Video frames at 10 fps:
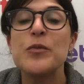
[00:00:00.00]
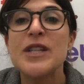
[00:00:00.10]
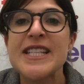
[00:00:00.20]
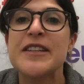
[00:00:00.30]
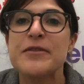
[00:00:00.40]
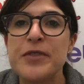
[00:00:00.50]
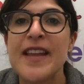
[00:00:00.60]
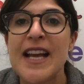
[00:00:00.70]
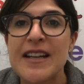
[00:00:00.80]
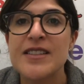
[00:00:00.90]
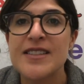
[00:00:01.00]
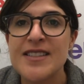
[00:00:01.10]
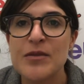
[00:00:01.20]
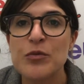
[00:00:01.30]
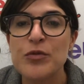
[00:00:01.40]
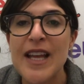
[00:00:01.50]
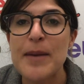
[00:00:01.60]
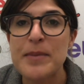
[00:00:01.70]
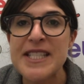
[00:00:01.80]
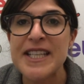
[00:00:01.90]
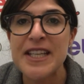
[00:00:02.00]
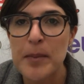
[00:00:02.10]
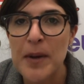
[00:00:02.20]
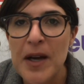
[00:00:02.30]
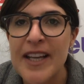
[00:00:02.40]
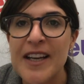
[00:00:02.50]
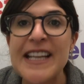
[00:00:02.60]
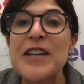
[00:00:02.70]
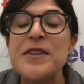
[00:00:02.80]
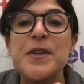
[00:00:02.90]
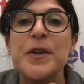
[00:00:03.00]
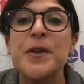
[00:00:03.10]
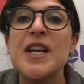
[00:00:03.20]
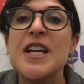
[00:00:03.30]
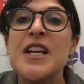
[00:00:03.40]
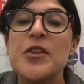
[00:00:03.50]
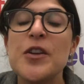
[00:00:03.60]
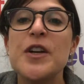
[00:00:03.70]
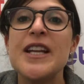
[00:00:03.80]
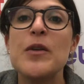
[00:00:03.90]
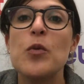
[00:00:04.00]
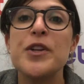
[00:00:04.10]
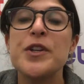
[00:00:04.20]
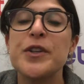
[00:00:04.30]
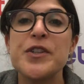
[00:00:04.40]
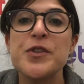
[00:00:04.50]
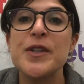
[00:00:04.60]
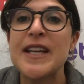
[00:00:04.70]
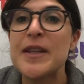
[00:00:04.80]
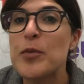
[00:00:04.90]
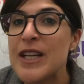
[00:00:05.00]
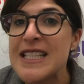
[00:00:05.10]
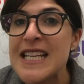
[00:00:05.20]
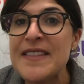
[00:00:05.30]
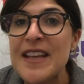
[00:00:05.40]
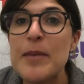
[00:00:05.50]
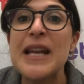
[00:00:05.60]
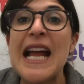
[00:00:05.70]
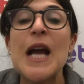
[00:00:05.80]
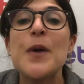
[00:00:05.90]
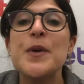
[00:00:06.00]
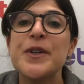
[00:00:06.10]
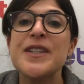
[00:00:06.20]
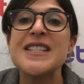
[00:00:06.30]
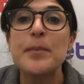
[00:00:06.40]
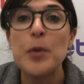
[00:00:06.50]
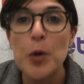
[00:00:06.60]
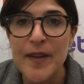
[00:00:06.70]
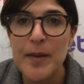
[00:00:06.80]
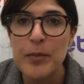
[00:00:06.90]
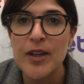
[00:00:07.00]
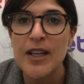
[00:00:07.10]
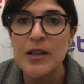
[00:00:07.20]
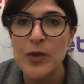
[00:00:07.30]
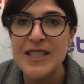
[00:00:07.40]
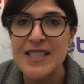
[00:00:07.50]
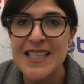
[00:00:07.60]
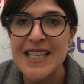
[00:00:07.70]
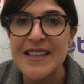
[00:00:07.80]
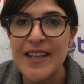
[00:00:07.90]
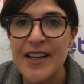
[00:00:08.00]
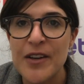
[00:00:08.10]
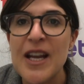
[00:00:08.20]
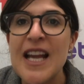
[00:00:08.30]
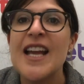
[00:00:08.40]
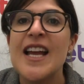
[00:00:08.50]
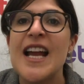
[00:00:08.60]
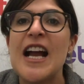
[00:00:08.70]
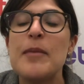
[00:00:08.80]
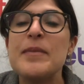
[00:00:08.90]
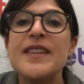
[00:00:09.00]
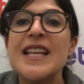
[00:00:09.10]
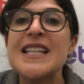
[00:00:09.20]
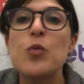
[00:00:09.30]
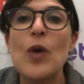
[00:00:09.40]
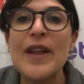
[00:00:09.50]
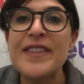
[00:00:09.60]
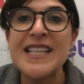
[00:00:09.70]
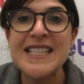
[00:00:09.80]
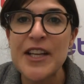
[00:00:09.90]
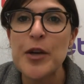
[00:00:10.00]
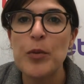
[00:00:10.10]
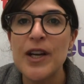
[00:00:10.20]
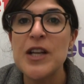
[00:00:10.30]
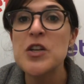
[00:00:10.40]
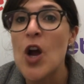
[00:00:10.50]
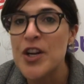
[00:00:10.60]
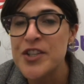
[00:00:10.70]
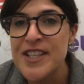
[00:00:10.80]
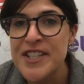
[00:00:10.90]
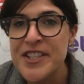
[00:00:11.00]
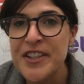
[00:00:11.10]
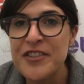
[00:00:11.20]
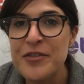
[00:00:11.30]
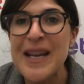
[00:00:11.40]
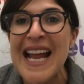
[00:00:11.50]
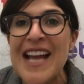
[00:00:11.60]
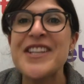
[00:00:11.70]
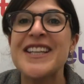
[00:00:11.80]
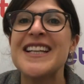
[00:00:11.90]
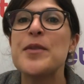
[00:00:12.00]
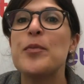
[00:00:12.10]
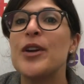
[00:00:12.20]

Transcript: What's in it for that particular buyer? And also, not only what are you going to do to get the product in there, but how are you going to support that product once it's in there? It's one thing to get your product onto the shelf, but how are you going to get your